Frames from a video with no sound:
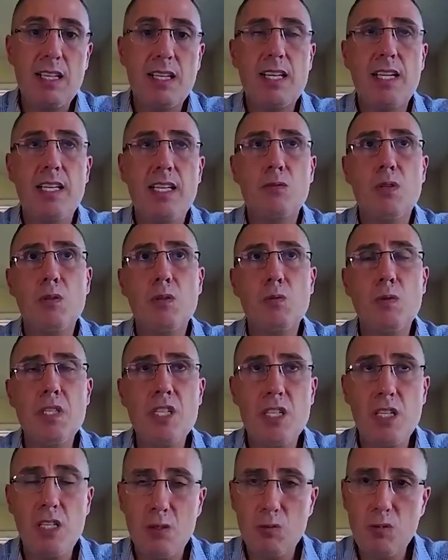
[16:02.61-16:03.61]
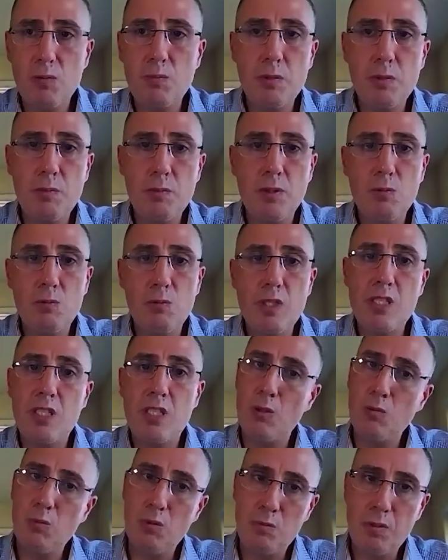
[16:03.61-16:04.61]
And when we share with
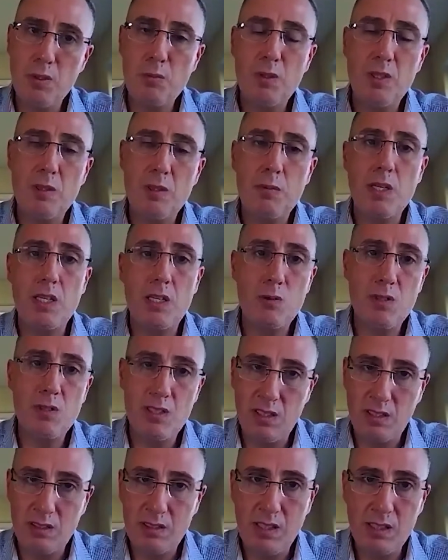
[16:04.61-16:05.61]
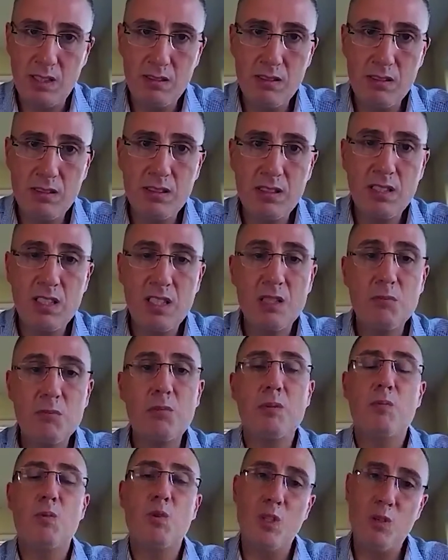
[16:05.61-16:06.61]
people about our successes,
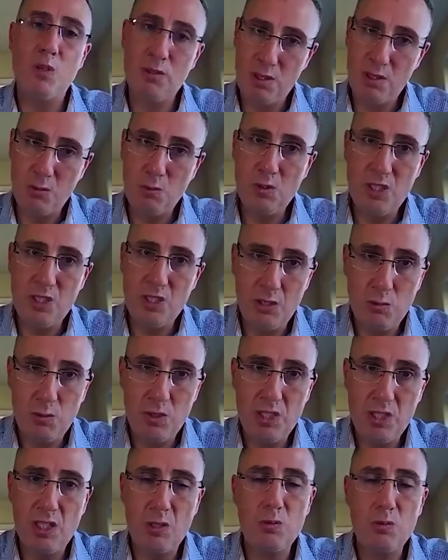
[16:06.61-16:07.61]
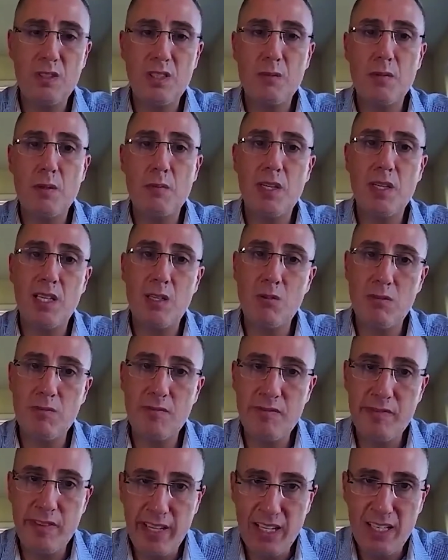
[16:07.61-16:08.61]
but we share with them about our
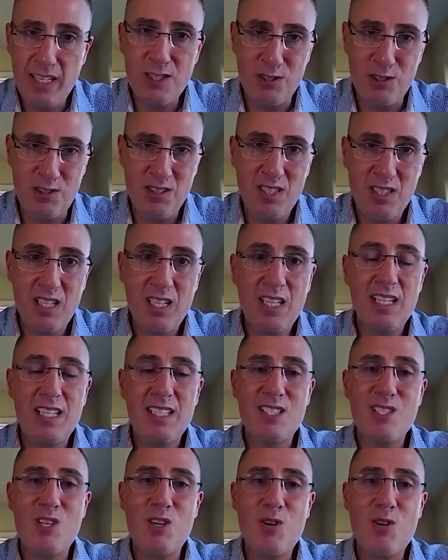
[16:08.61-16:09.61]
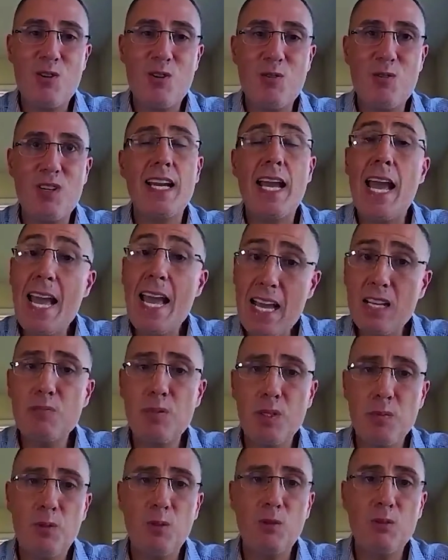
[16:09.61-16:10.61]
failure. So, and
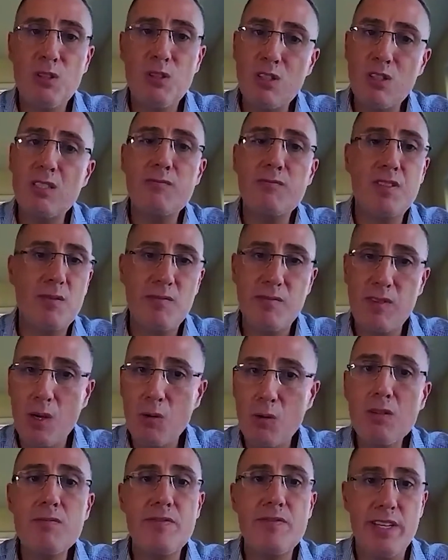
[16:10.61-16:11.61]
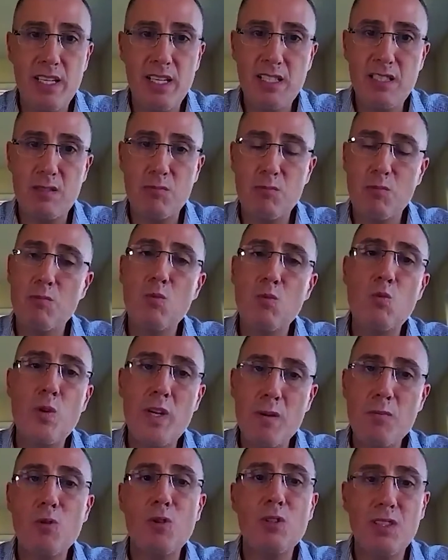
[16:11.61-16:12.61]
people learn from our failures
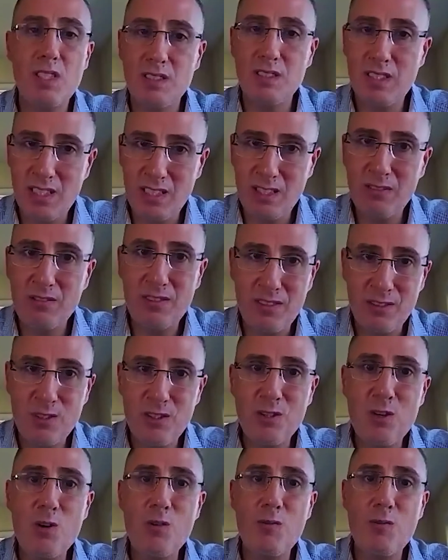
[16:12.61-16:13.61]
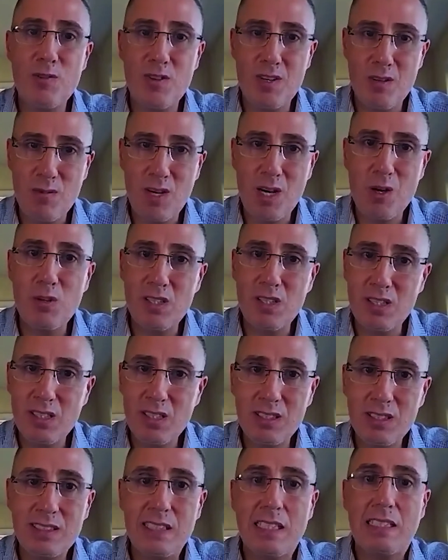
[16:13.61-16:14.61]
way more than they know from
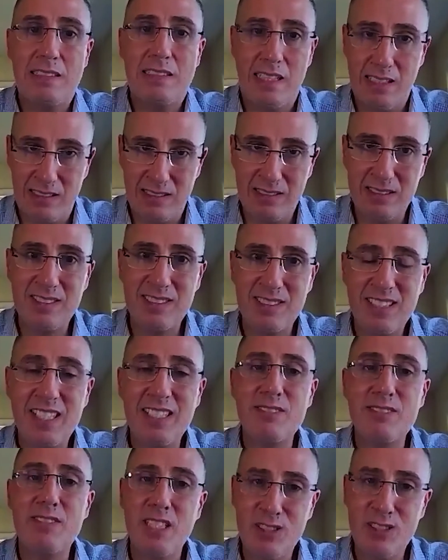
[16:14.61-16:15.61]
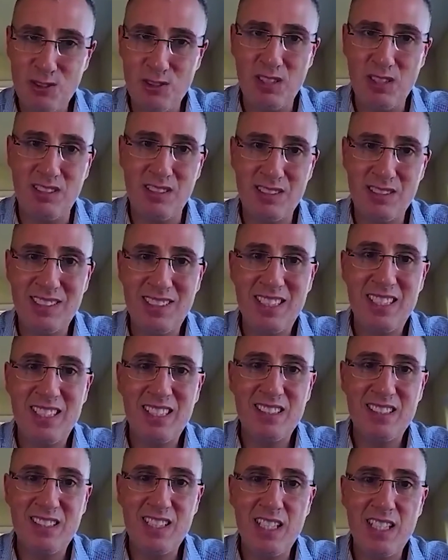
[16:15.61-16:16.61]
our success and victories,
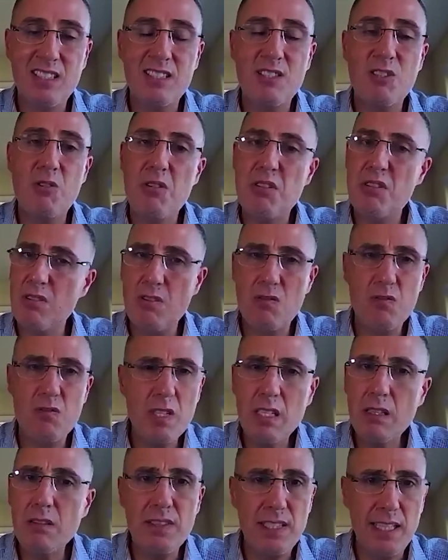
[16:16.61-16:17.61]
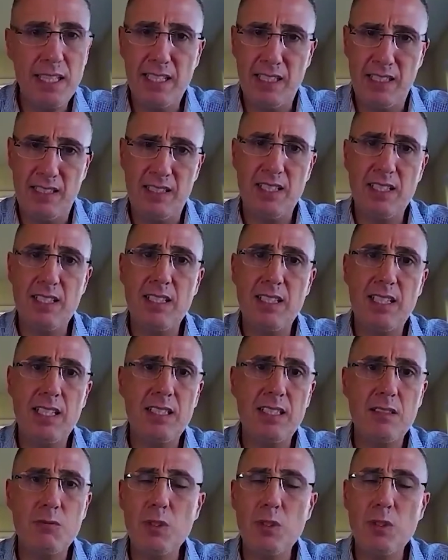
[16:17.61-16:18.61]
right? So it's a real thing.
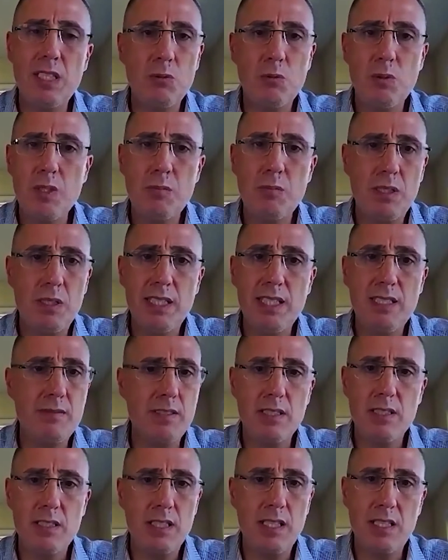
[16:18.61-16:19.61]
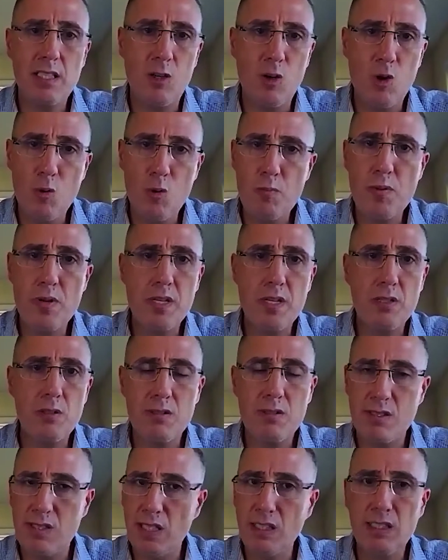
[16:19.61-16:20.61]
And we believe in like open,
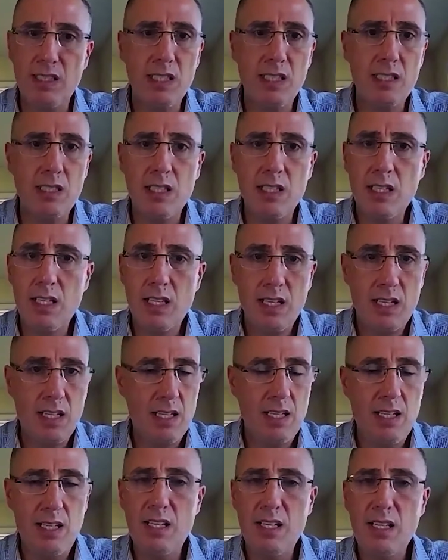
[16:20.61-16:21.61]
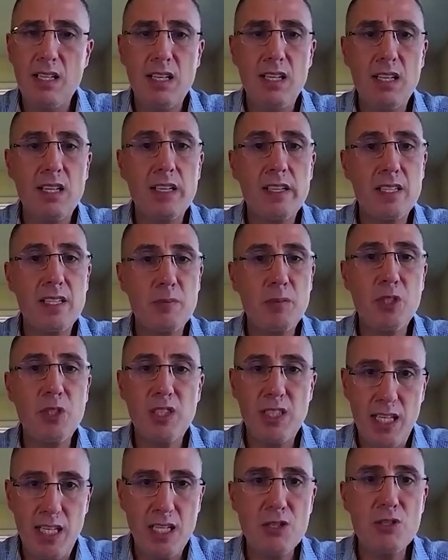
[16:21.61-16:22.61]
authentic
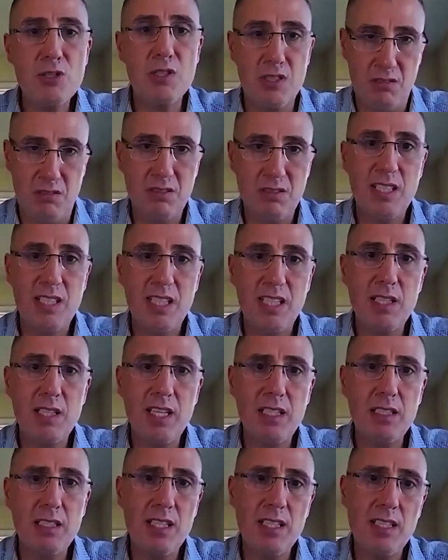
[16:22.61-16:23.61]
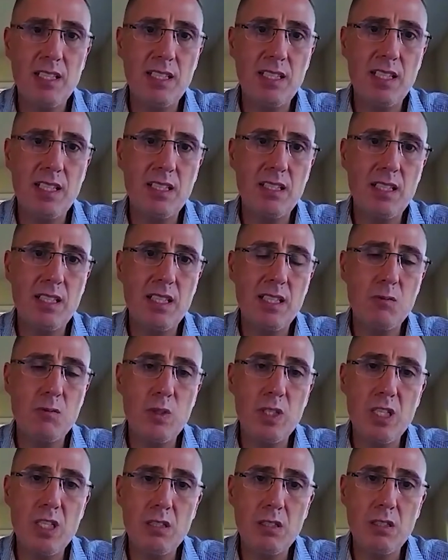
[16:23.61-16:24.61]
communication. And
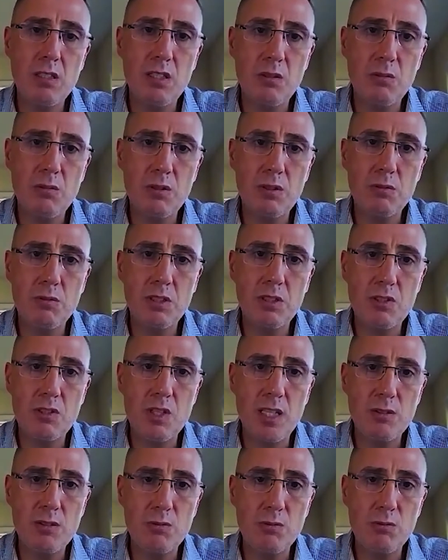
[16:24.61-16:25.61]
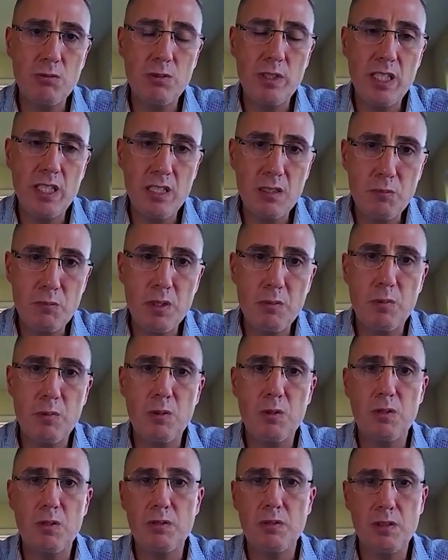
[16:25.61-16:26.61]
we try to hear
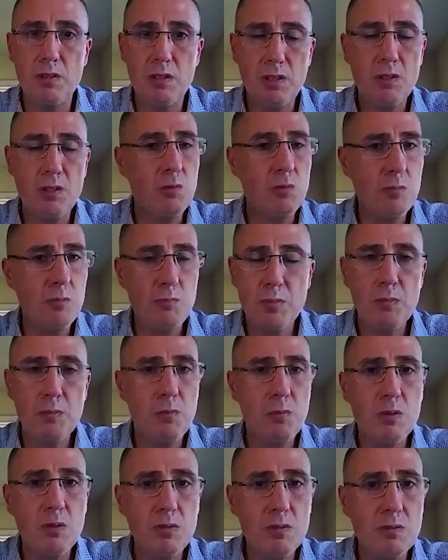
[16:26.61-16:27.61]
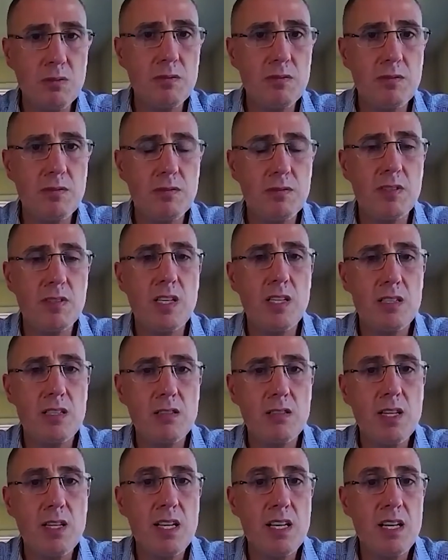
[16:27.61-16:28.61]
people. And, when people
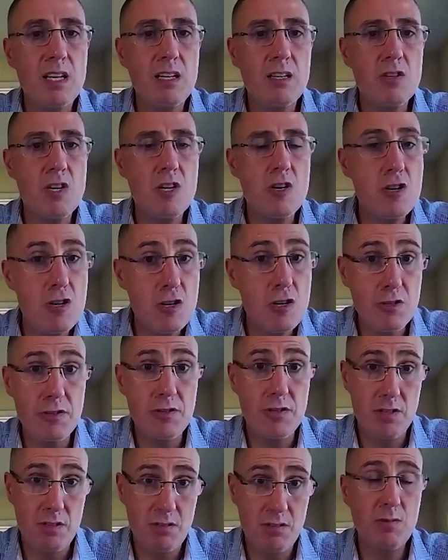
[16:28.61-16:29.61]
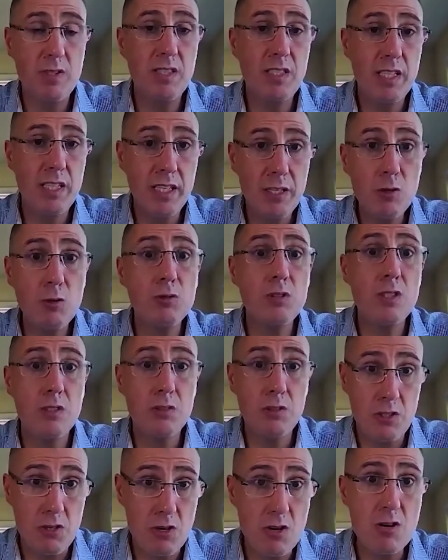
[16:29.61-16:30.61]
are heard, when they know that
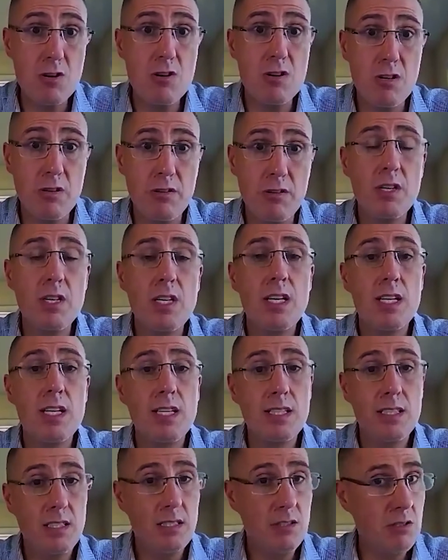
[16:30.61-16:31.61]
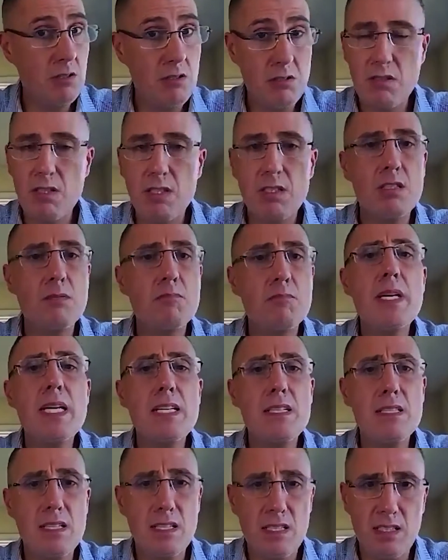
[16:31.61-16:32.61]
they're heard, it's
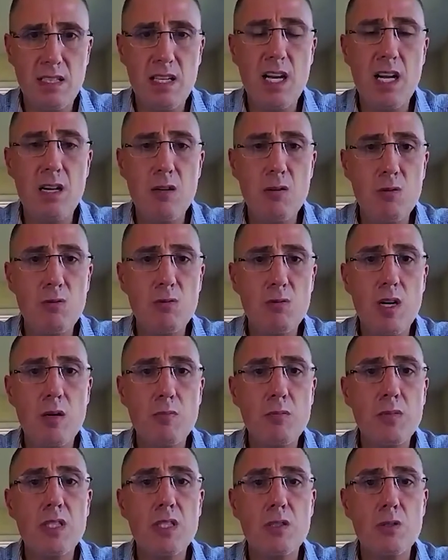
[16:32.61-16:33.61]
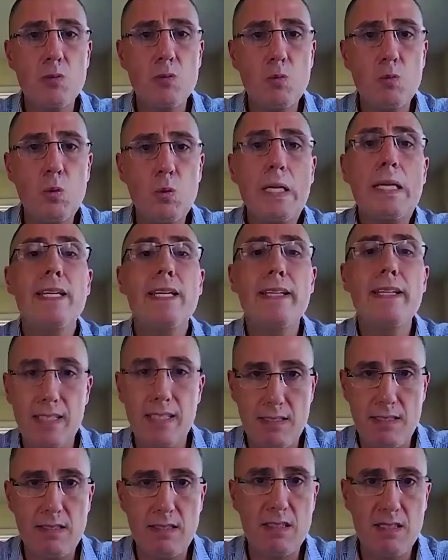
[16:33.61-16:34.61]
amazing how much
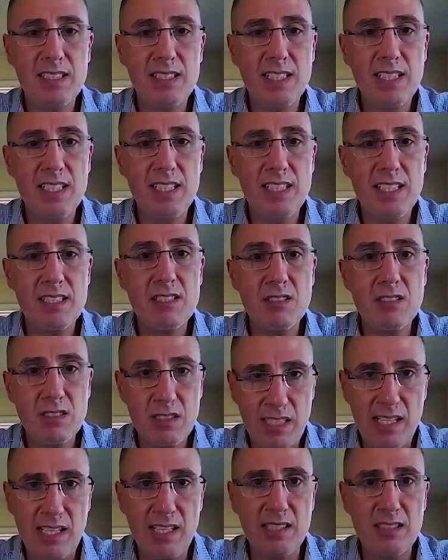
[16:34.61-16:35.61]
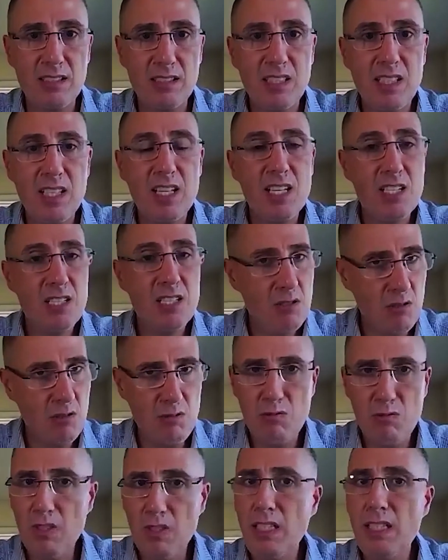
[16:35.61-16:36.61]
willingness they exercise
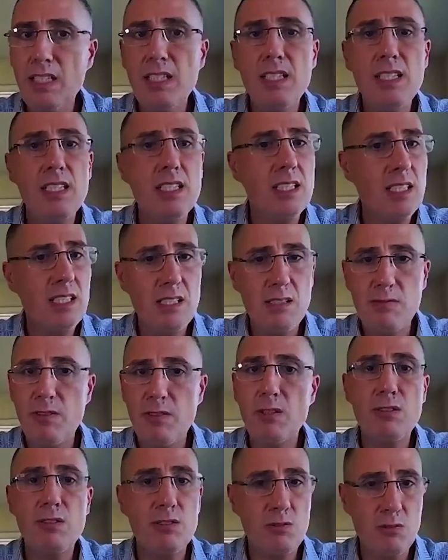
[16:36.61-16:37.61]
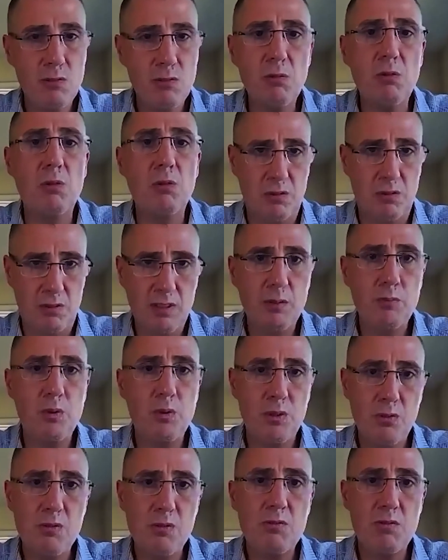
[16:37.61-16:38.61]
to really follow through and
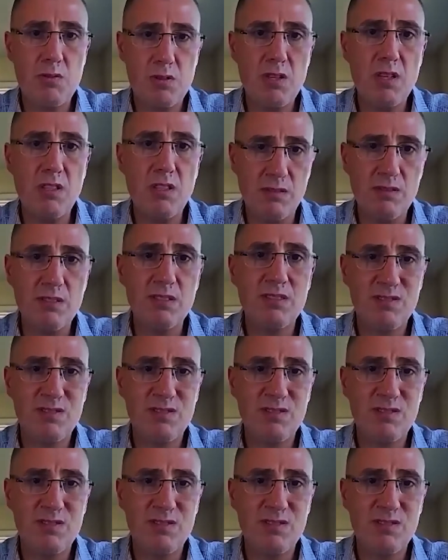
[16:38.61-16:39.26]
produce results.